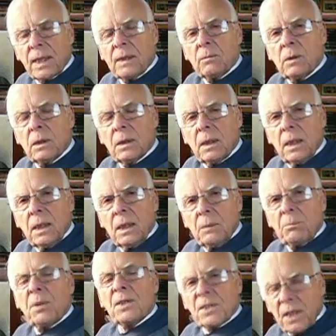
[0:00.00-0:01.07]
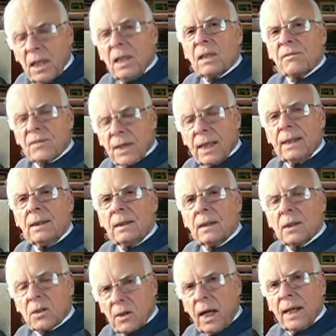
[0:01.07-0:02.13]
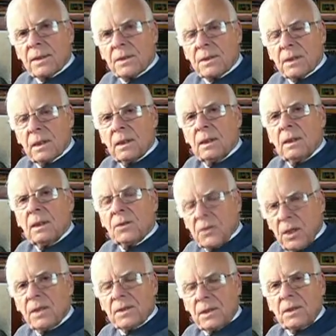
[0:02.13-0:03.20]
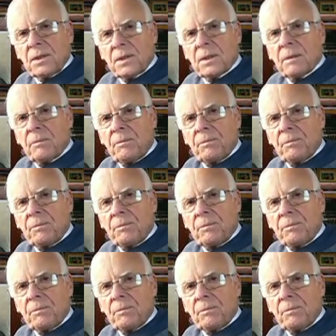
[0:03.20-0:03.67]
They were preserved in Christ Jesus,